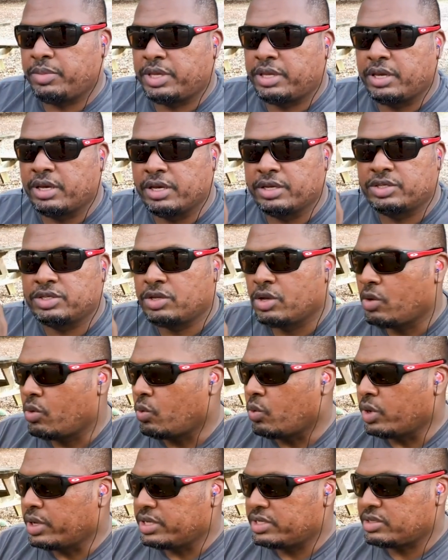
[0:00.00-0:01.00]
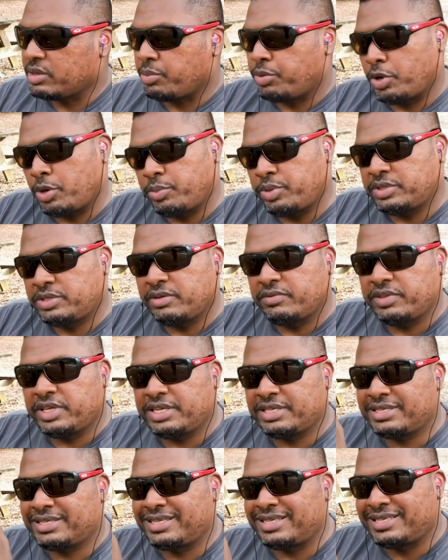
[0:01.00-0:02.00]
Because what is the purpose of
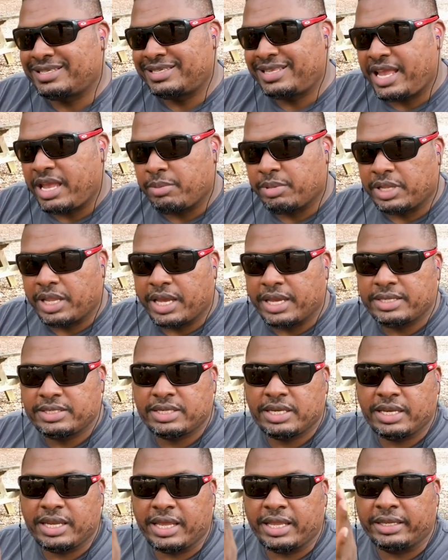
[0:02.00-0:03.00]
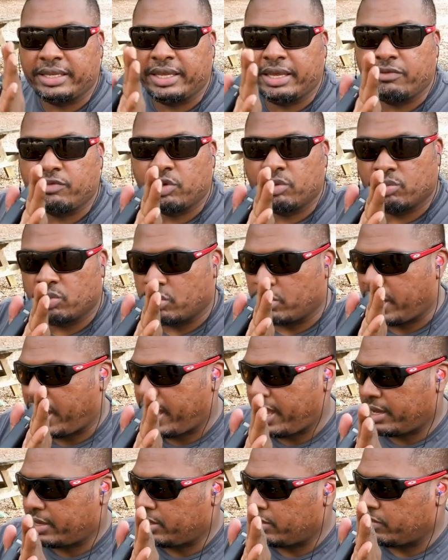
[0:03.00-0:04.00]
this? To stabilize it and give you more
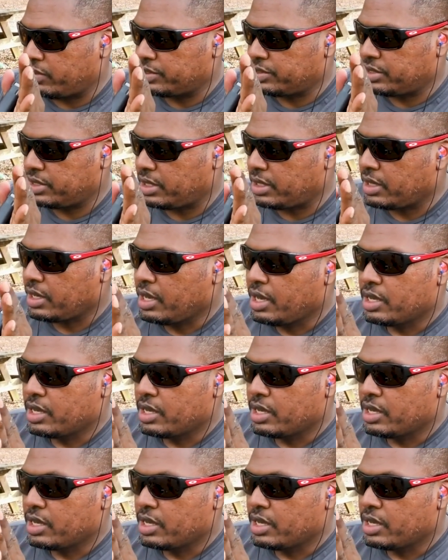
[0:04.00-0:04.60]
accuracy.